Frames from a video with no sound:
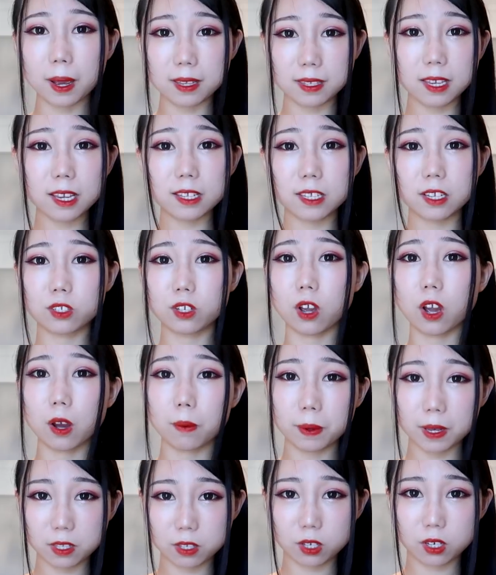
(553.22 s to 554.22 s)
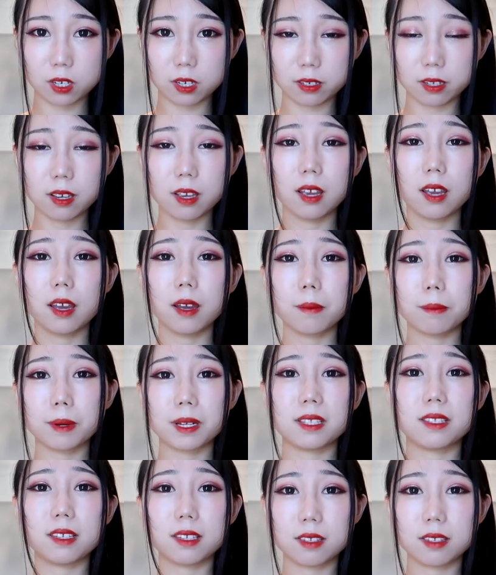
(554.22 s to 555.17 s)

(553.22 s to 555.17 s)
I think the top is good, but